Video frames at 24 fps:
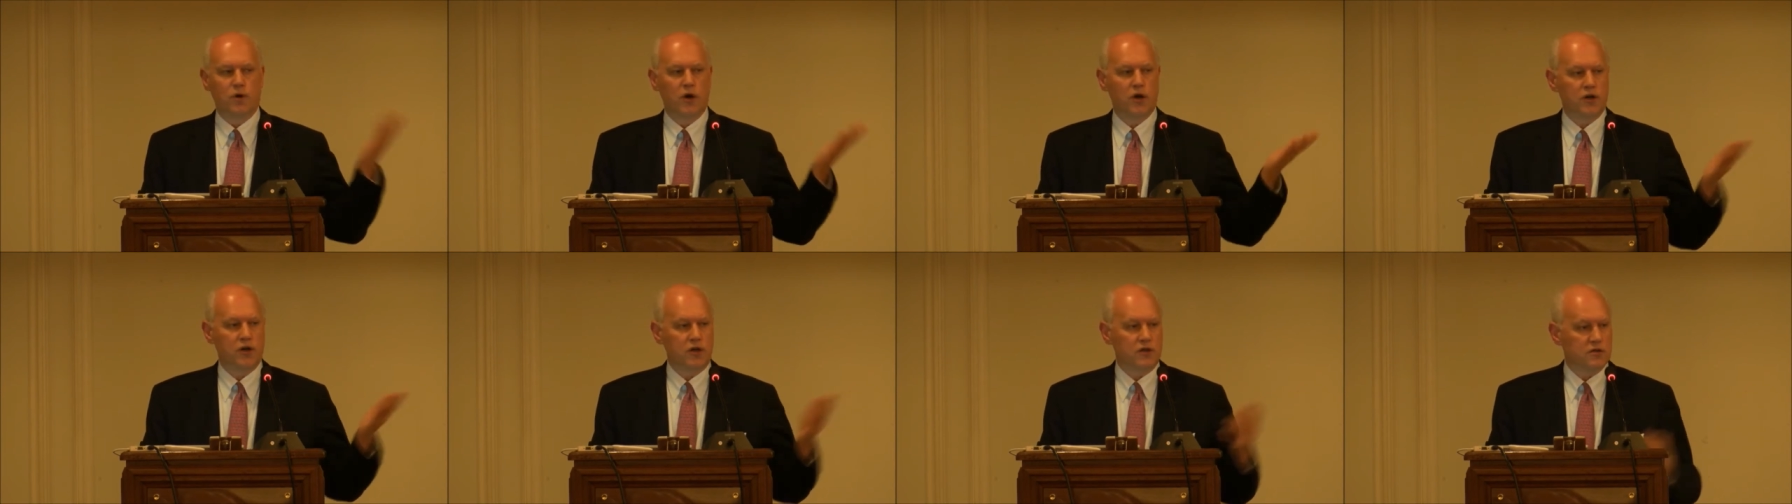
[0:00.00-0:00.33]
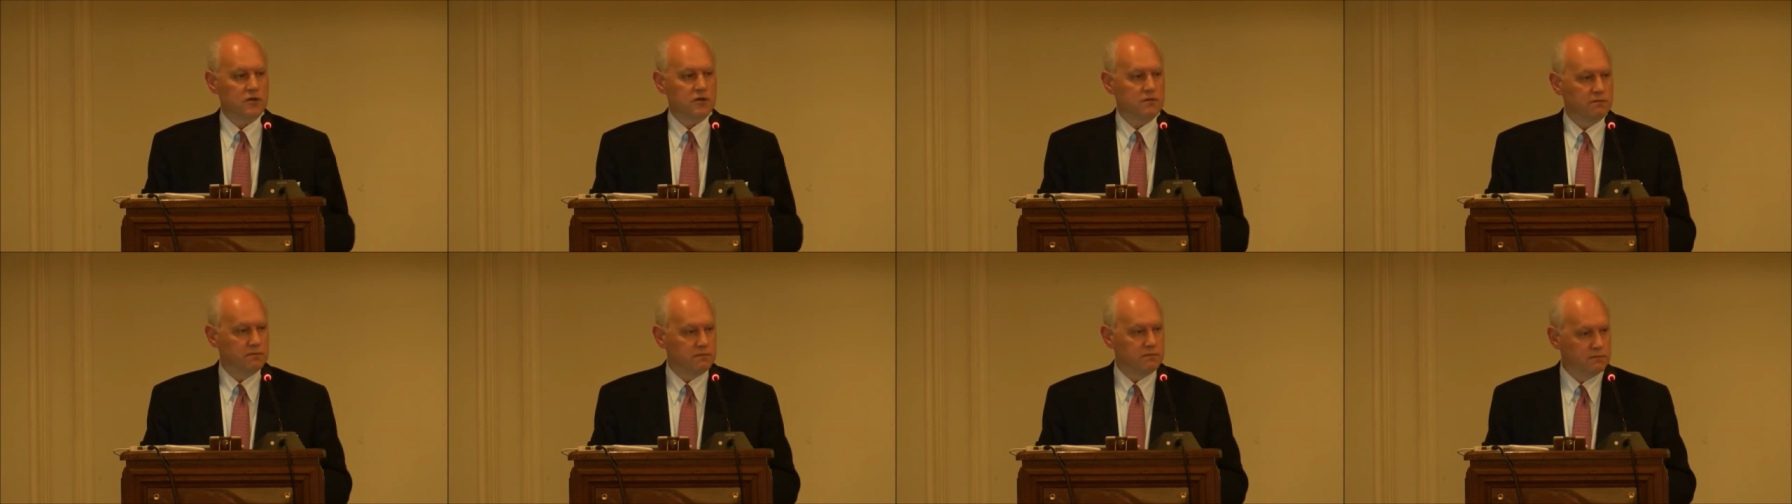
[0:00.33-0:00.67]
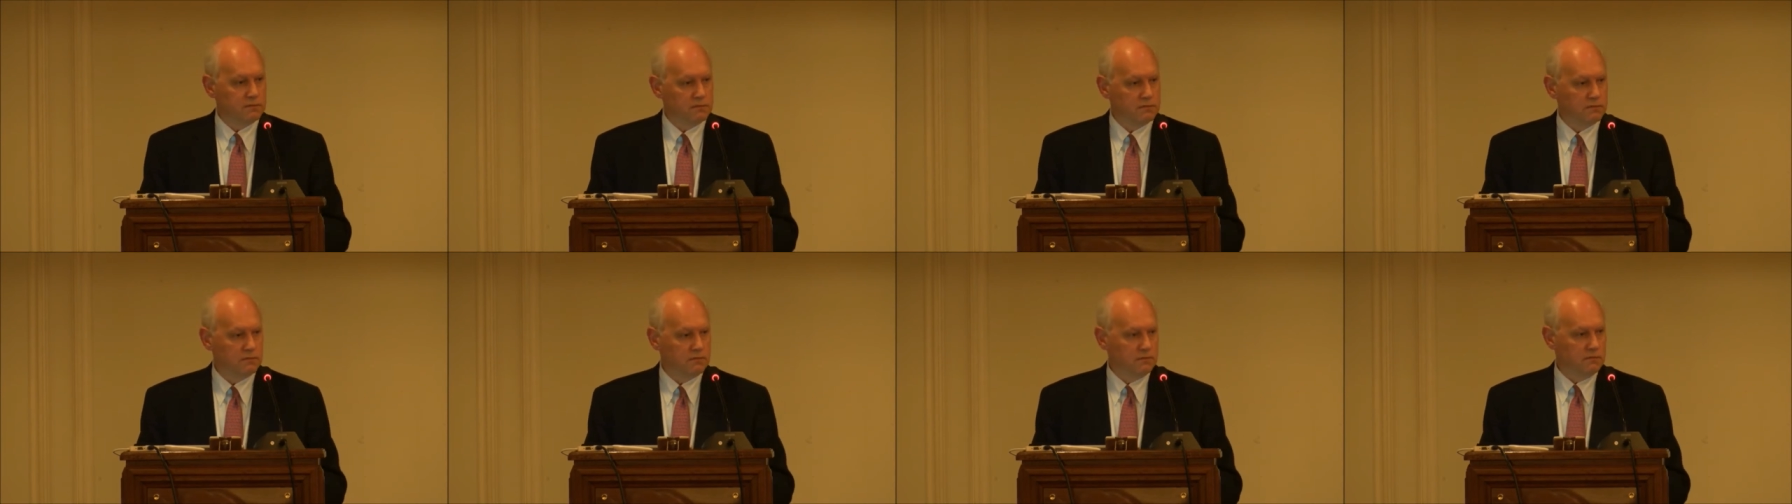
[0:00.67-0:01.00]
markets.
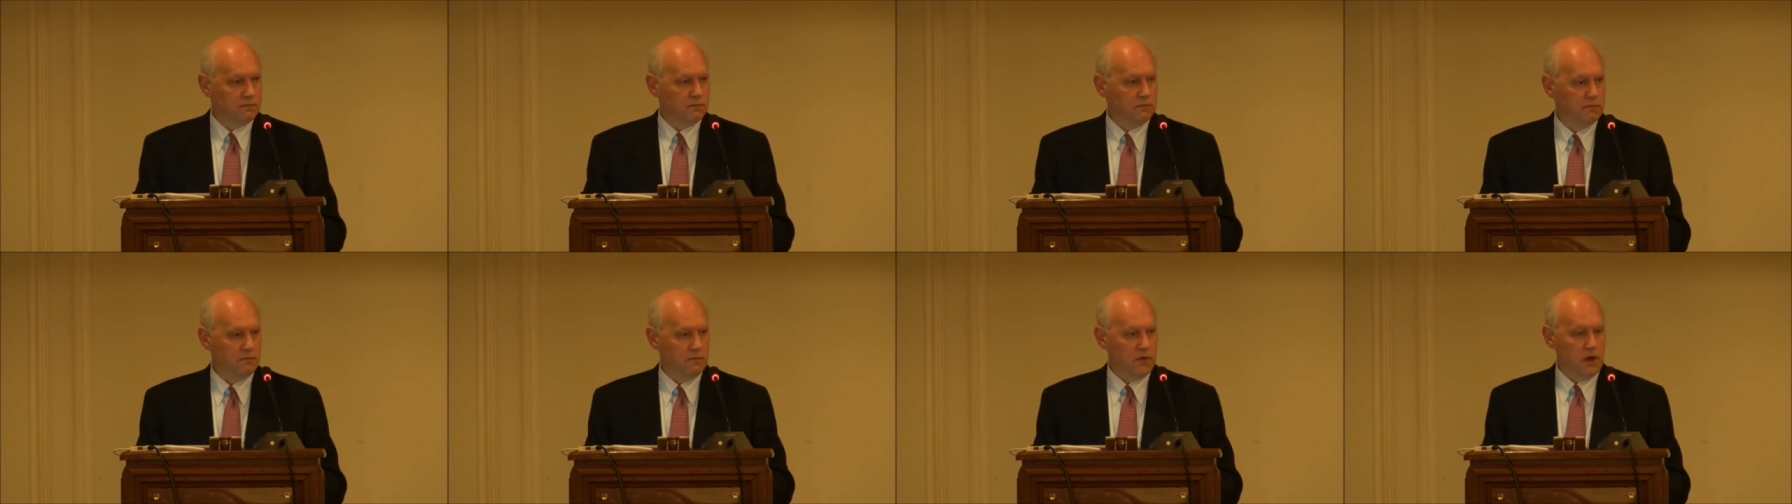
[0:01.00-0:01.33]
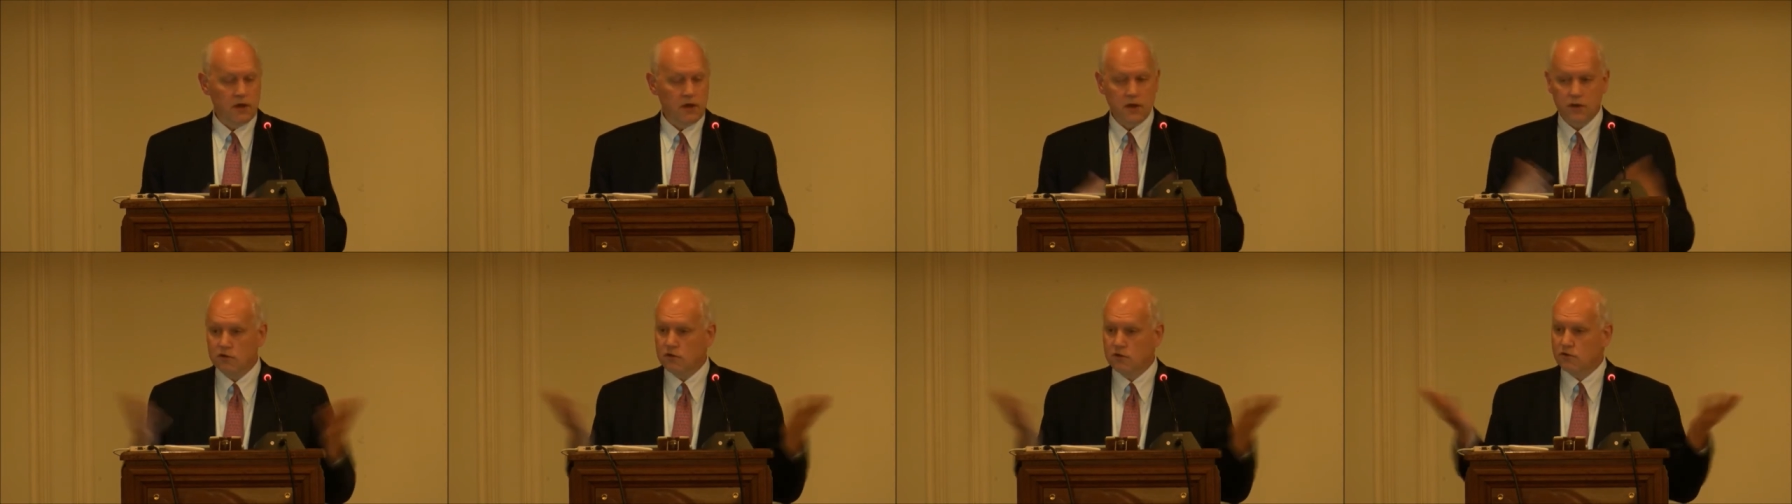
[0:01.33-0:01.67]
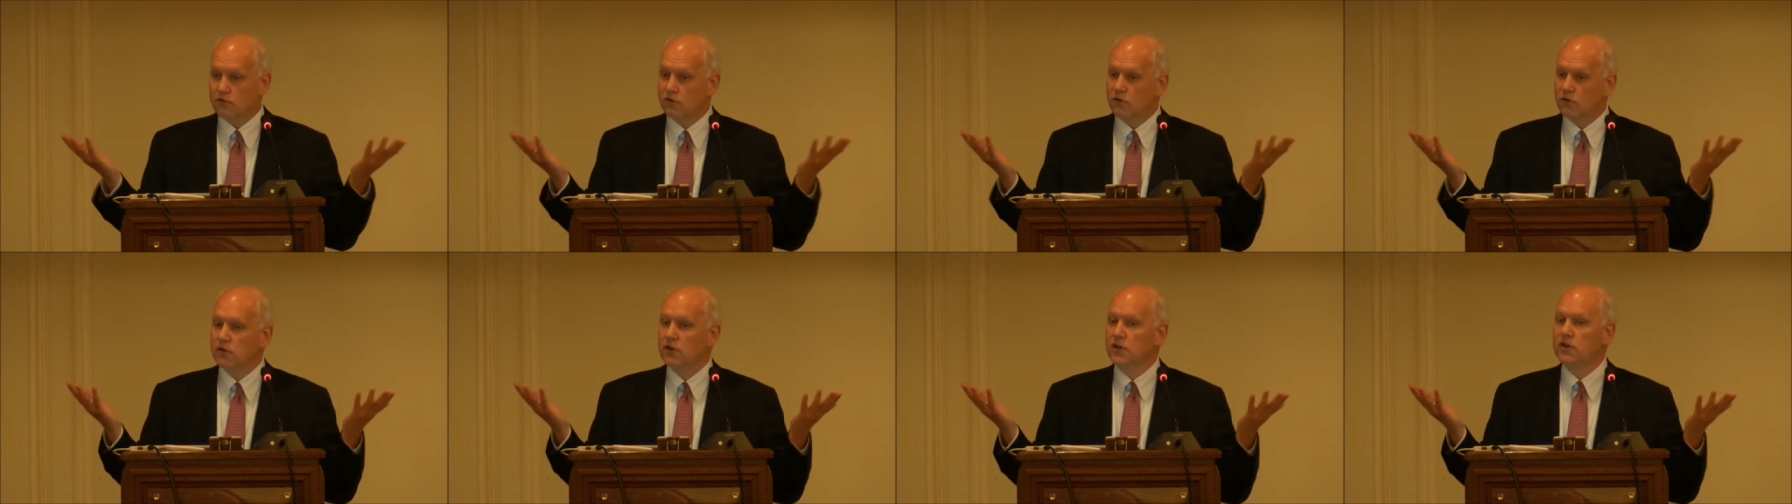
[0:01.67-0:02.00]
And they
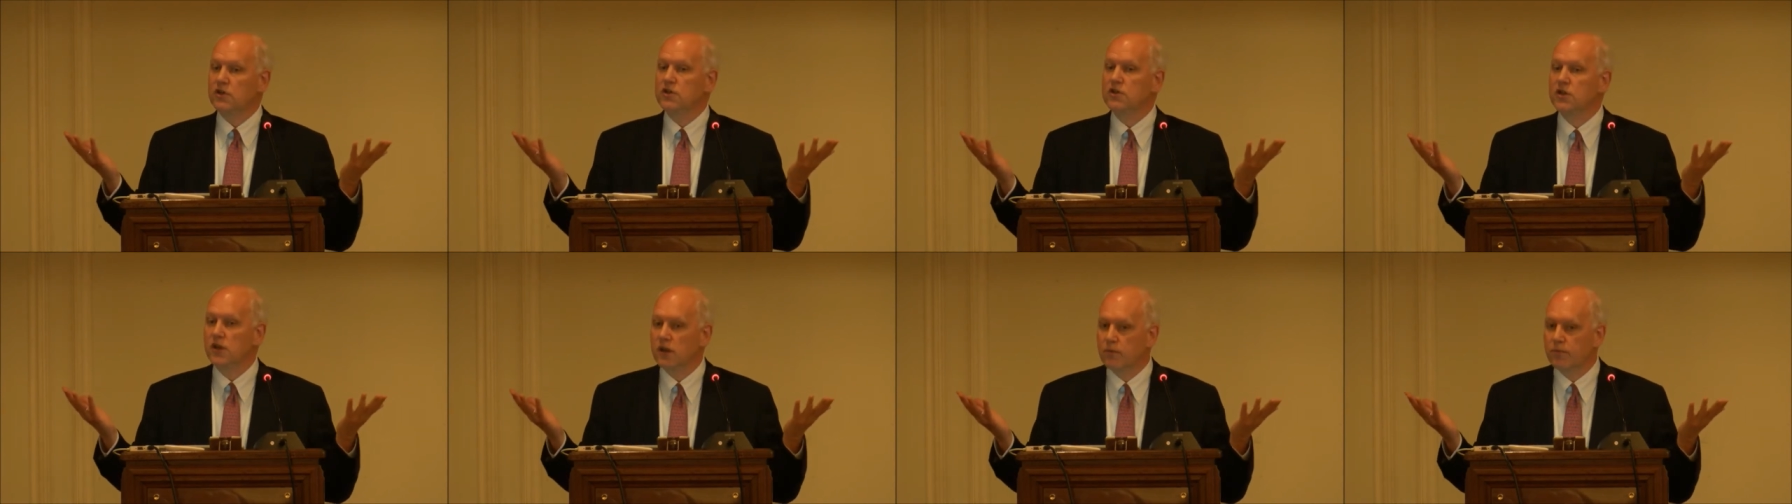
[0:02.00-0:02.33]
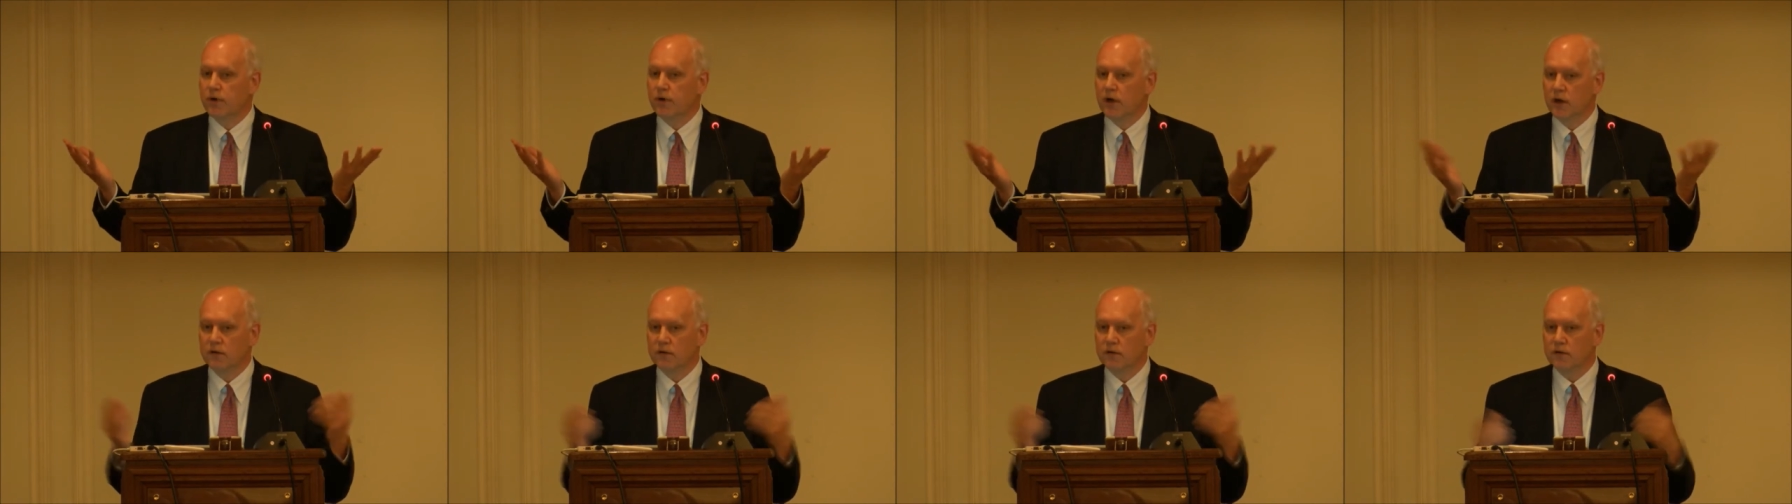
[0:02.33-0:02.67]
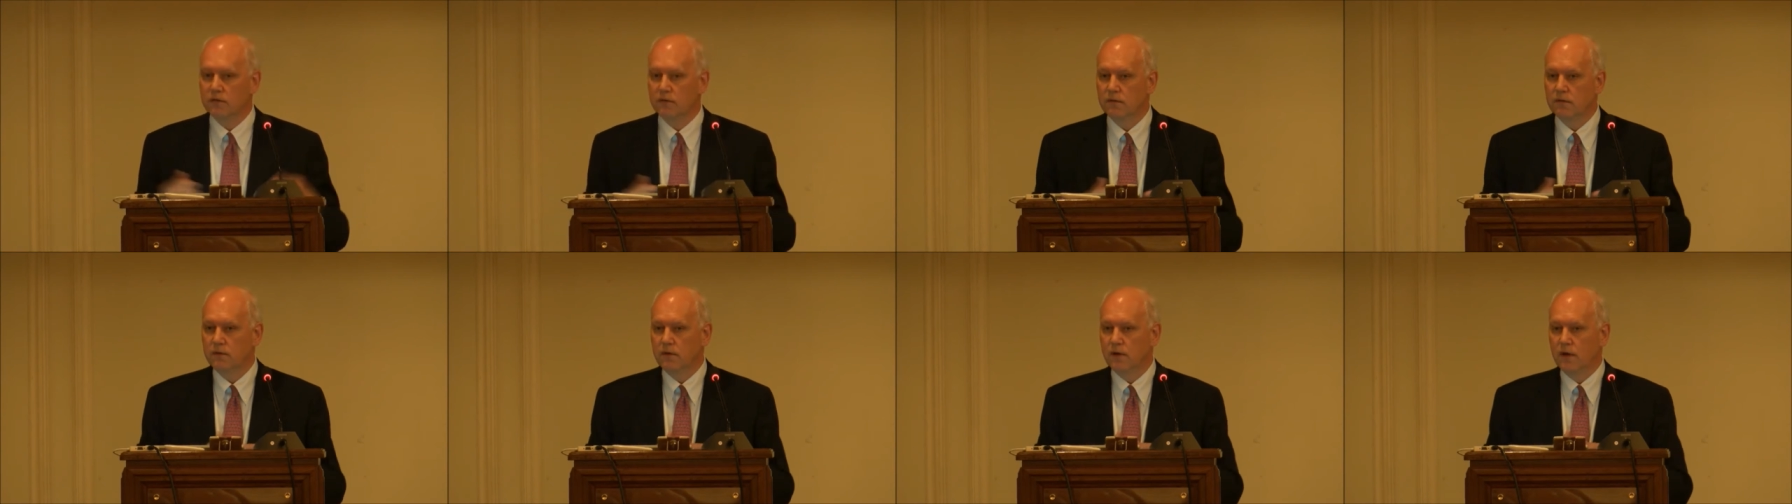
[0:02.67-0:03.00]
just look at the share
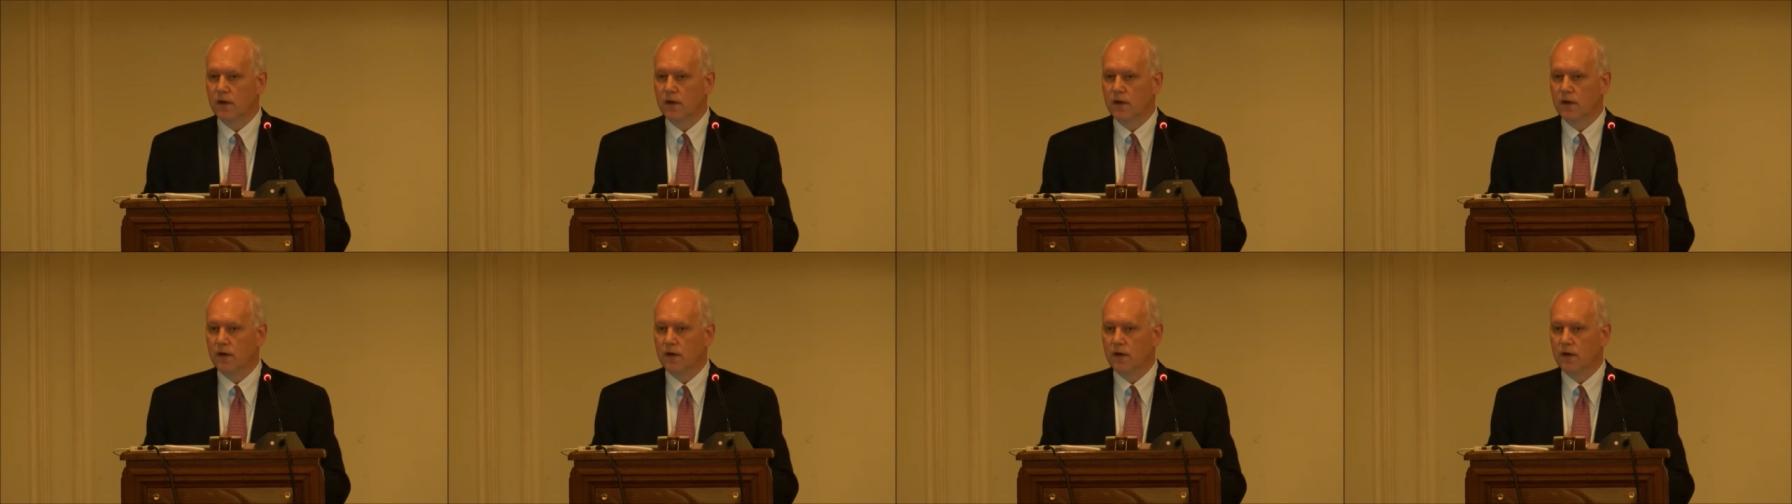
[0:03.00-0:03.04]
price.